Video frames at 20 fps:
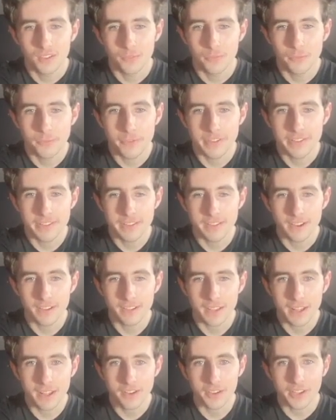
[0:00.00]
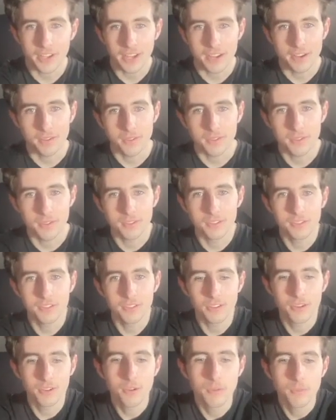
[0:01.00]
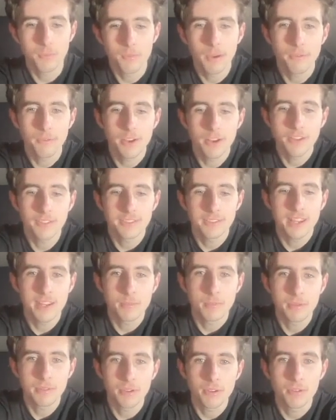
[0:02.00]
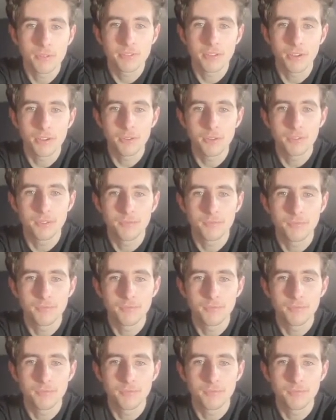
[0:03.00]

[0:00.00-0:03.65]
Visit. Okay. Okay. So my first name is Ozone.